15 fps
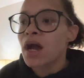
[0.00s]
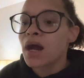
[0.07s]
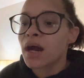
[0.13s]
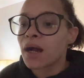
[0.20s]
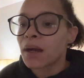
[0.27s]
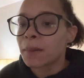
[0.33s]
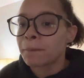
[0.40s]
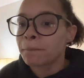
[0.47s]

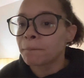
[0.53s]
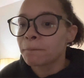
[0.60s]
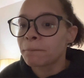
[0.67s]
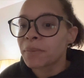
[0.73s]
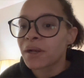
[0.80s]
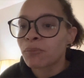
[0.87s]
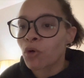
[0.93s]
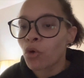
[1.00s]

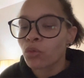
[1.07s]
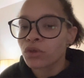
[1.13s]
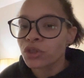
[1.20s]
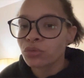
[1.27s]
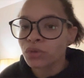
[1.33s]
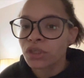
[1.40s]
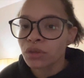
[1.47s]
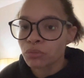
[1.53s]
But I'm only
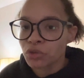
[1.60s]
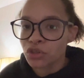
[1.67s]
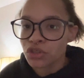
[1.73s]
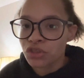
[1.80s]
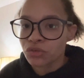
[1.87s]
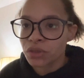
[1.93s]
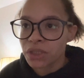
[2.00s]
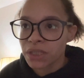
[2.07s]
really
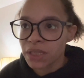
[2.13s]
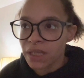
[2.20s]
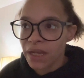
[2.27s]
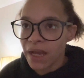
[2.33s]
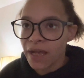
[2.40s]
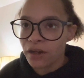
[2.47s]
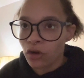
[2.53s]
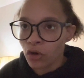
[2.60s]
immersion reading it
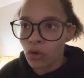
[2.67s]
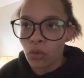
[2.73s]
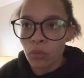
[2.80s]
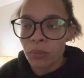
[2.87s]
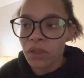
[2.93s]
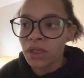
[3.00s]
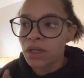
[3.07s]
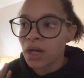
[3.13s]
at
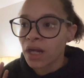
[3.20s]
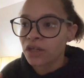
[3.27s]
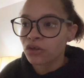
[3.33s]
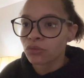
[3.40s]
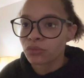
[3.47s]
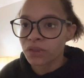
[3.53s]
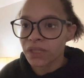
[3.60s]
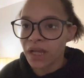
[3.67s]
home. I don't
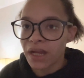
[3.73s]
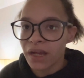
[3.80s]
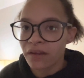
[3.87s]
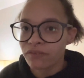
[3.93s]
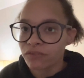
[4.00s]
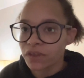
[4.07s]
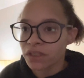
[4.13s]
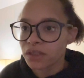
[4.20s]
really
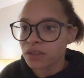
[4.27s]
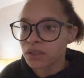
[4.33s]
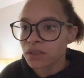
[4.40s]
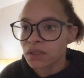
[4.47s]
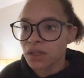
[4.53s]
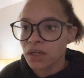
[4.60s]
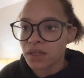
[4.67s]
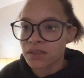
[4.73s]
have like
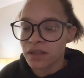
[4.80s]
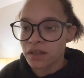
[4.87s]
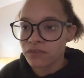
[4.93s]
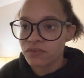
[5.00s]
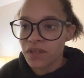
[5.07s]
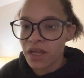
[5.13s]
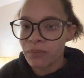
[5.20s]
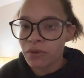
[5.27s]
a ton of
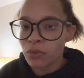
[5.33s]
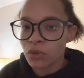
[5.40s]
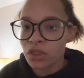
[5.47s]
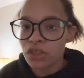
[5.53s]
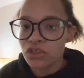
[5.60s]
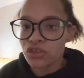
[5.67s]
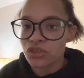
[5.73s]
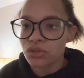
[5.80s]
time at
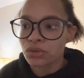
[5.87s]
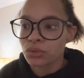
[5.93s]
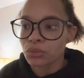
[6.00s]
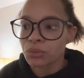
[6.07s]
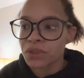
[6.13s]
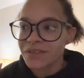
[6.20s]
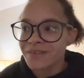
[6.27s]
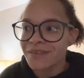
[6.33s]
work to
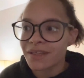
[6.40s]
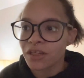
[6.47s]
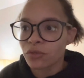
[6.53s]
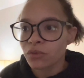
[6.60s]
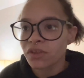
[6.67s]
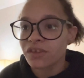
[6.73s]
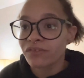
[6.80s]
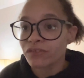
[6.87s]
be sitting
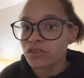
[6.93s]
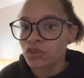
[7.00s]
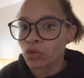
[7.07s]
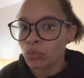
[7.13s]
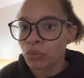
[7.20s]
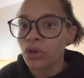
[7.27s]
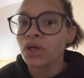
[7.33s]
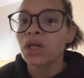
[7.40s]
with the physical
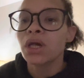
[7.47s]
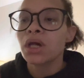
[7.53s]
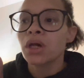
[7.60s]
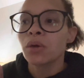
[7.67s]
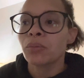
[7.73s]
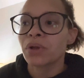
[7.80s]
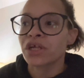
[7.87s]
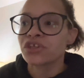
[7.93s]
book,
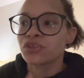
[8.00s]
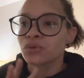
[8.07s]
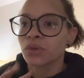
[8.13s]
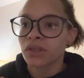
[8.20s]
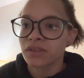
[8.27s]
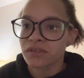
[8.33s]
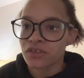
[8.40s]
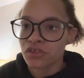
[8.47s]
but I do
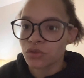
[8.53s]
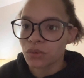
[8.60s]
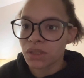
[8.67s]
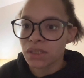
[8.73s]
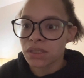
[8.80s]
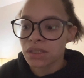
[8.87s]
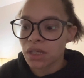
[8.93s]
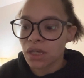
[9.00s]
listen to
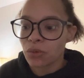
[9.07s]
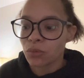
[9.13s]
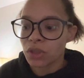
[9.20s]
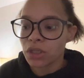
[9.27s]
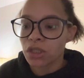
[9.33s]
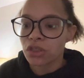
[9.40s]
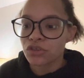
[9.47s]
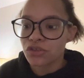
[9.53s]
it at
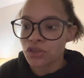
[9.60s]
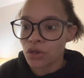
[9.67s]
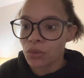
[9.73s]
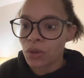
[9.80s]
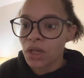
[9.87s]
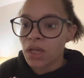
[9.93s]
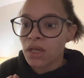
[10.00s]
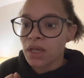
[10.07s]
work. So
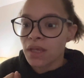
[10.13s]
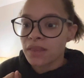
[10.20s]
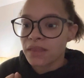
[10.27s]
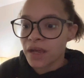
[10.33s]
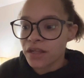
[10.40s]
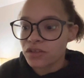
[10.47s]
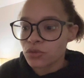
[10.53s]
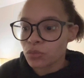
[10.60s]

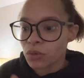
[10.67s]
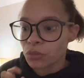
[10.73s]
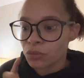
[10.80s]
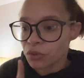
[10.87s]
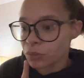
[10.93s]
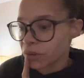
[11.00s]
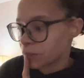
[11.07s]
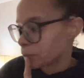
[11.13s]
that's what we're
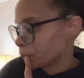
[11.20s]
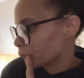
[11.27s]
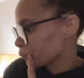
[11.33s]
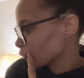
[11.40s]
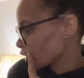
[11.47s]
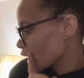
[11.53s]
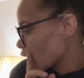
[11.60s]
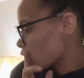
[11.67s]
doing.
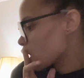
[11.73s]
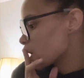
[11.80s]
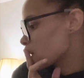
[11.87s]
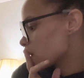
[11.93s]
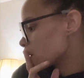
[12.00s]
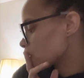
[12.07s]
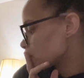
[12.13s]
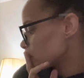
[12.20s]

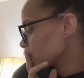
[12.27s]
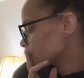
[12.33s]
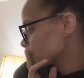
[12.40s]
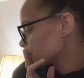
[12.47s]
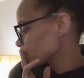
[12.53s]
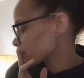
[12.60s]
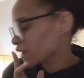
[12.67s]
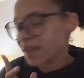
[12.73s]

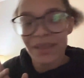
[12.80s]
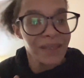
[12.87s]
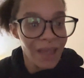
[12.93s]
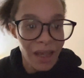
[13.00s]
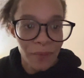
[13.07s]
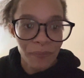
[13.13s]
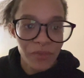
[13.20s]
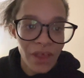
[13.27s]
Yeah,
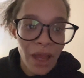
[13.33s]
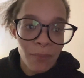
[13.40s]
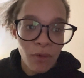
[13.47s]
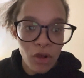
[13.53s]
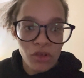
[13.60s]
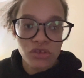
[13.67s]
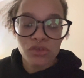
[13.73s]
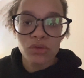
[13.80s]
I'm
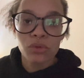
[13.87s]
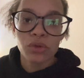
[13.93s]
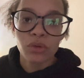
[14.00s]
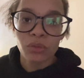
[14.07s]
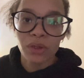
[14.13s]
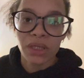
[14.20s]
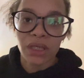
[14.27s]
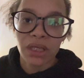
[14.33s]
also
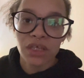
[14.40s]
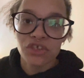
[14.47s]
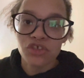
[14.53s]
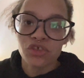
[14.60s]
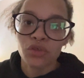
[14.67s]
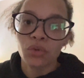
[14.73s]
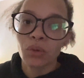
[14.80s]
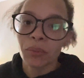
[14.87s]
going
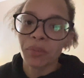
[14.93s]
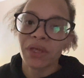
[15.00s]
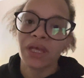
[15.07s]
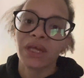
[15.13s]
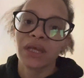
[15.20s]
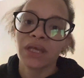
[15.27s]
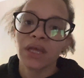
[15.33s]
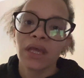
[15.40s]
to
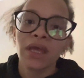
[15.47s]
pick